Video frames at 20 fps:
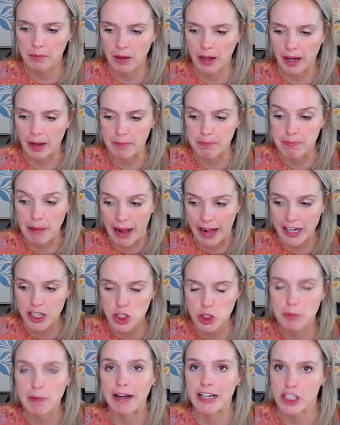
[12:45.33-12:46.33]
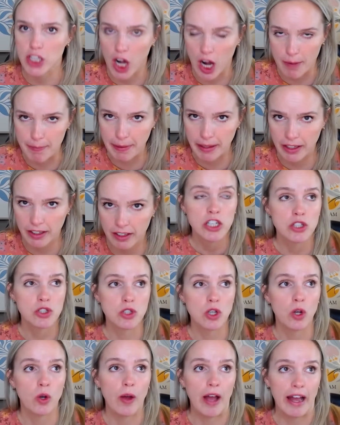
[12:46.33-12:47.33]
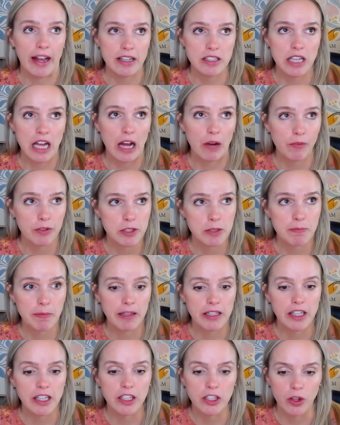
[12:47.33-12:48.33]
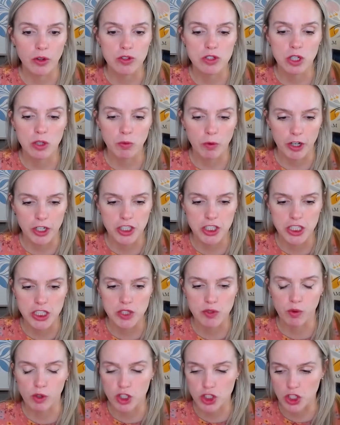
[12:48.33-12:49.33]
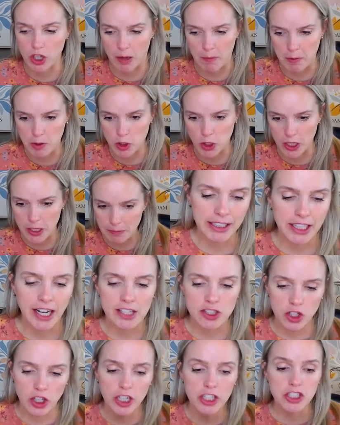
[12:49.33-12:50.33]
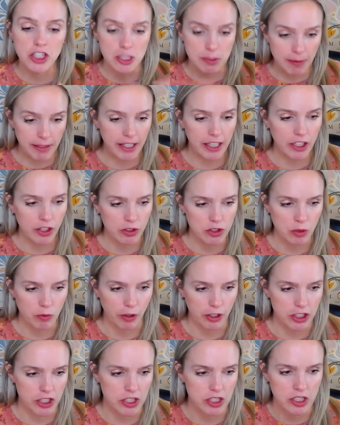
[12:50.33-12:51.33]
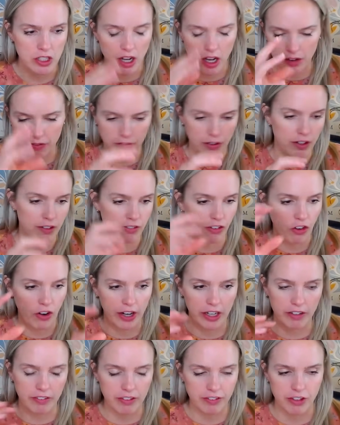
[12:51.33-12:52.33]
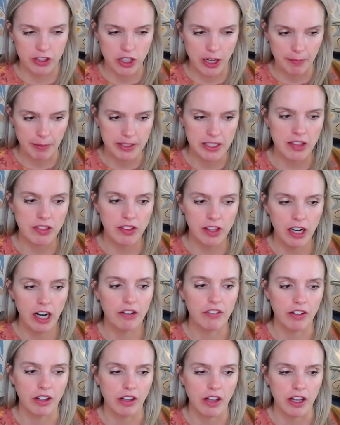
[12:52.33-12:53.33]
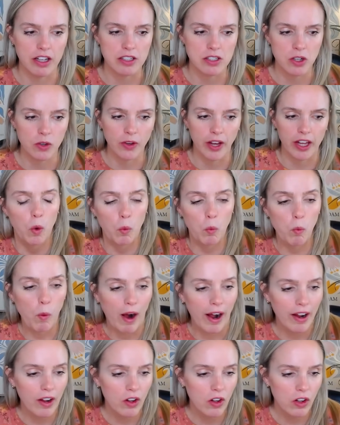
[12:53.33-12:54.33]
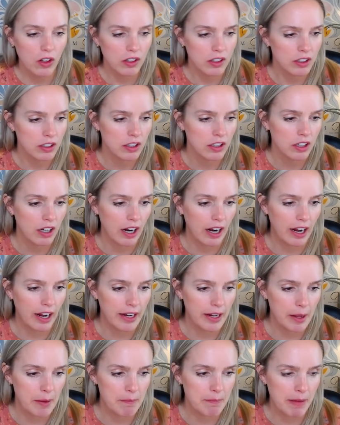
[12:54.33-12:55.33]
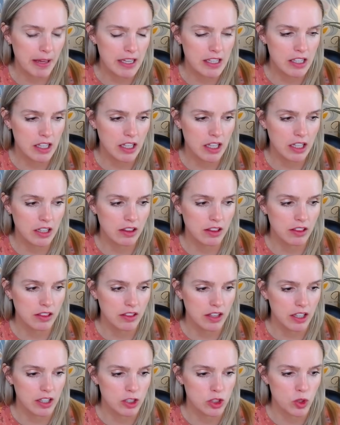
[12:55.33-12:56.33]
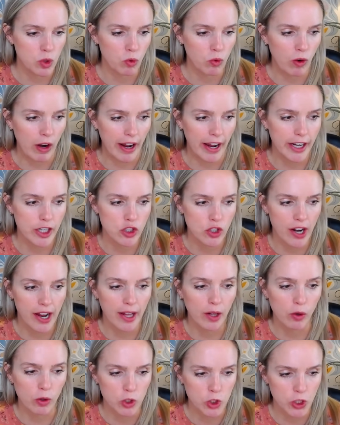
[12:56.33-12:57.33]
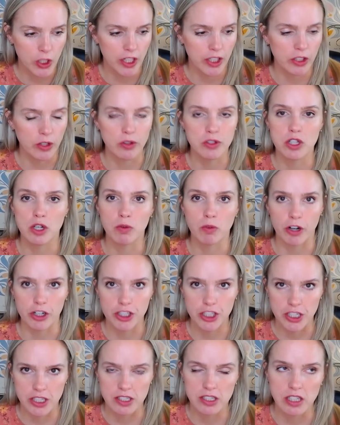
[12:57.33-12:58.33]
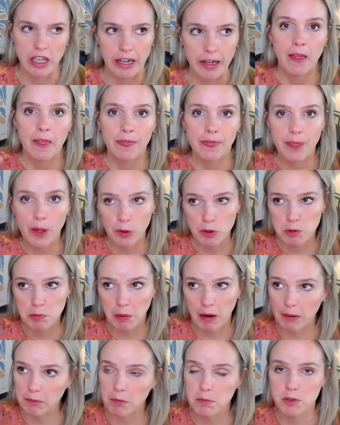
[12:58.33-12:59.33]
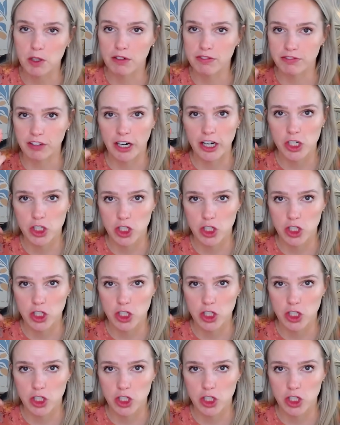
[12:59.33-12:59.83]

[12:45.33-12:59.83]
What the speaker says: I batched by topic. So as I was making notes and worksheets for geometry, I started just making notes and worksheets for a variety of different topics. And then I realized, okay, while I am making this right triangle trig notes and worksheet set, those problems are fresh